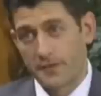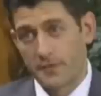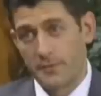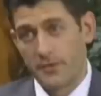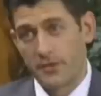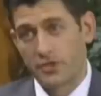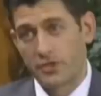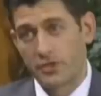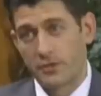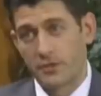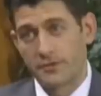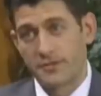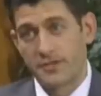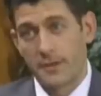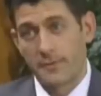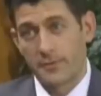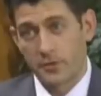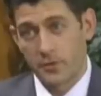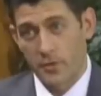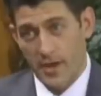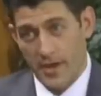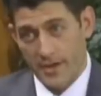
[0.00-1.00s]
the commission are
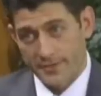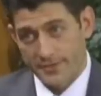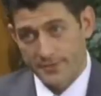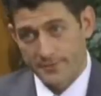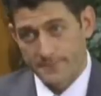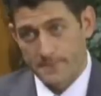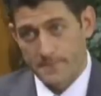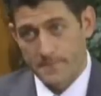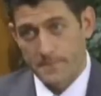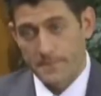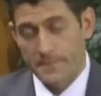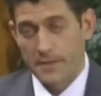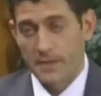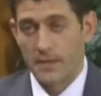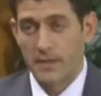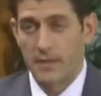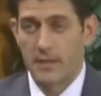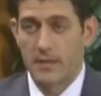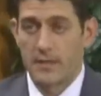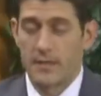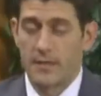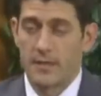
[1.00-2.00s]
Democrats,
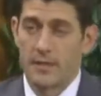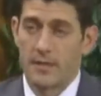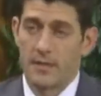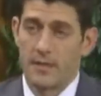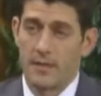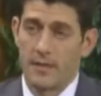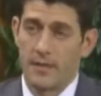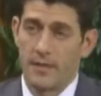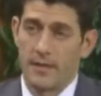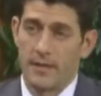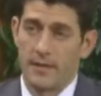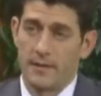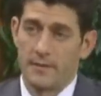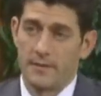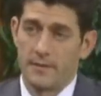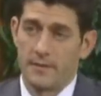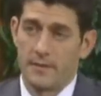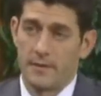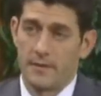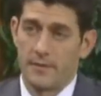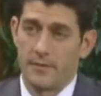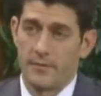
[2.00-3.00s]
and
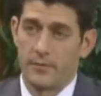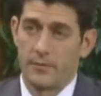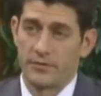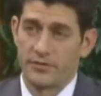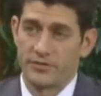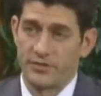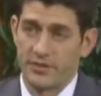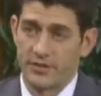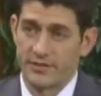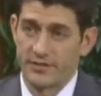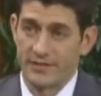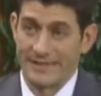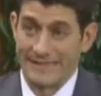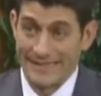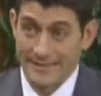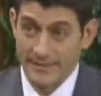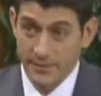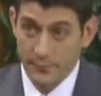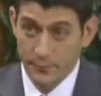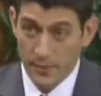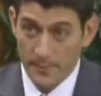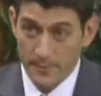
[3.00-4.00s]
there are 6
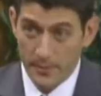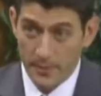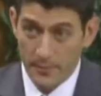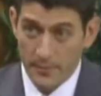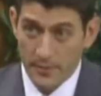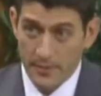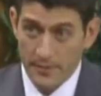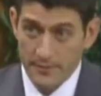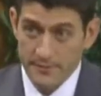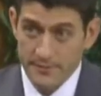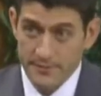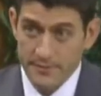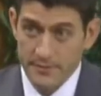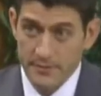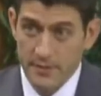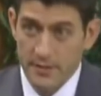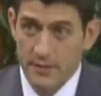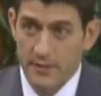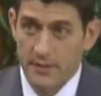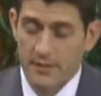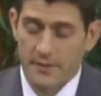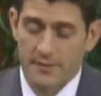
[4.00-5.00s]
elected Republicans.
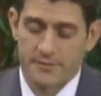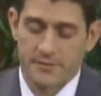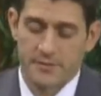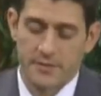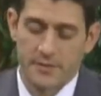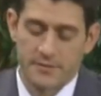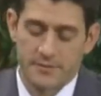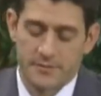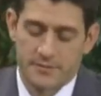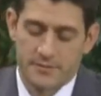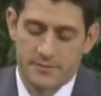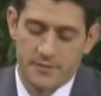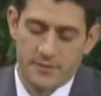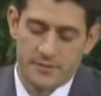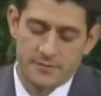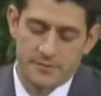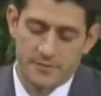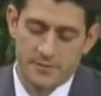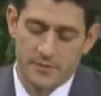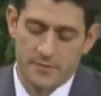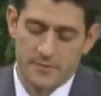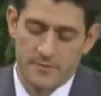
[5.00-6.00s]

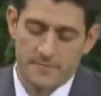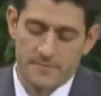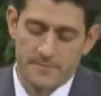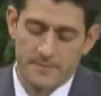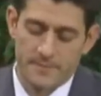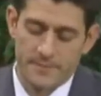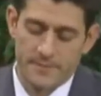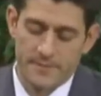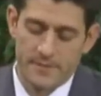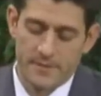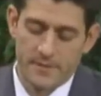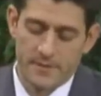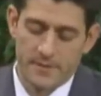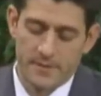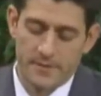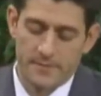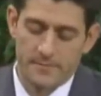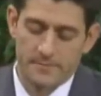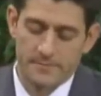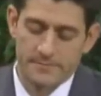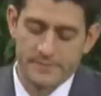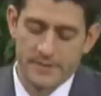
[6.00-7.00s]
It's Tom
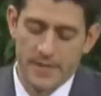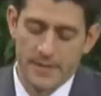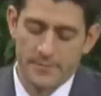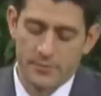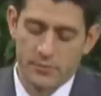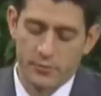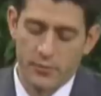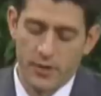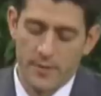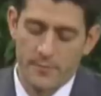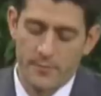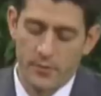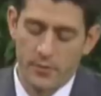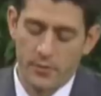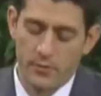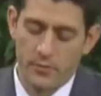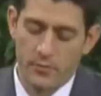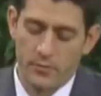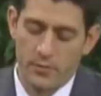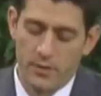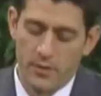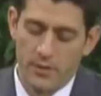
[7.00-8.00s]

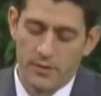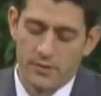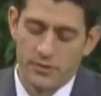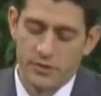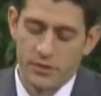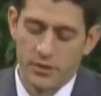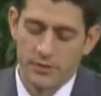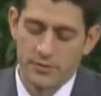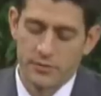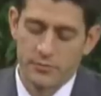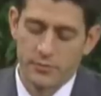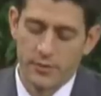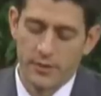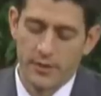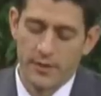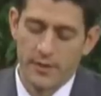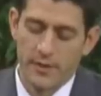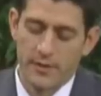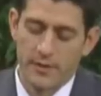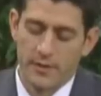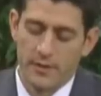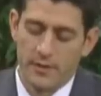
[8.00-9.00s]
Crapo, Judd
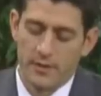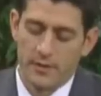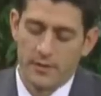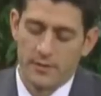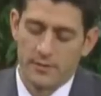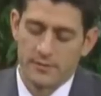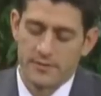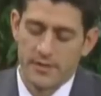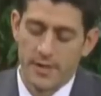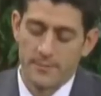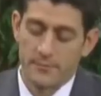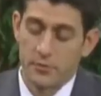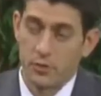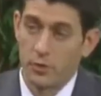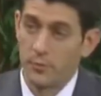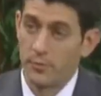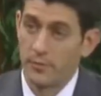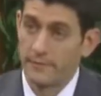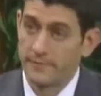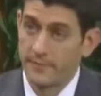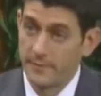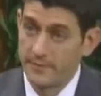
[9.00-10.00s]
Gregg, Tom
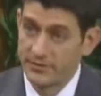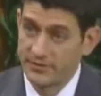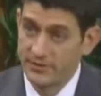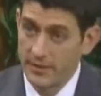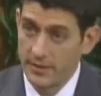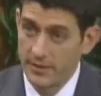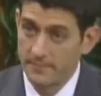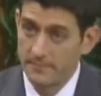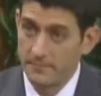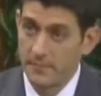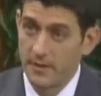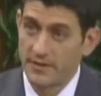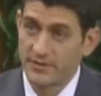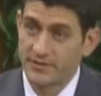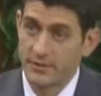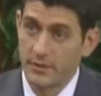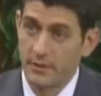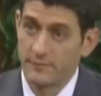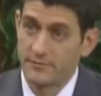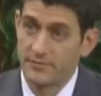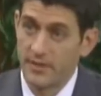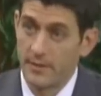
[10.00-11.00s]
Coburn from the Senate,
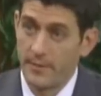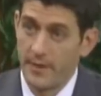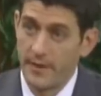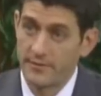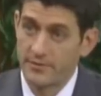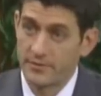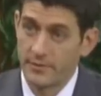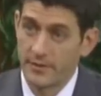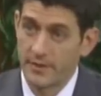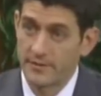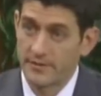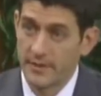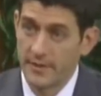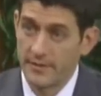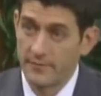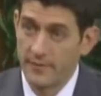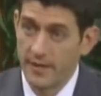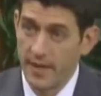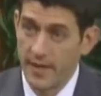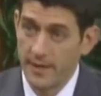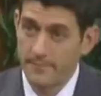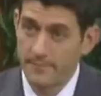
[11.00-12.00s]
myself, Jeb Henschling, and
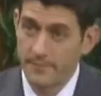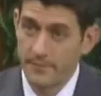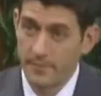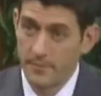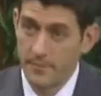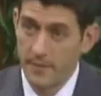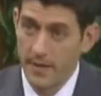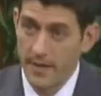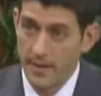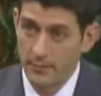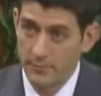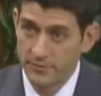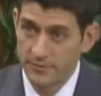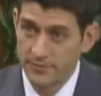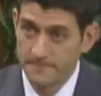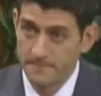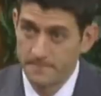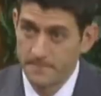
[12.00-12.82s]
Dave Camp from the House.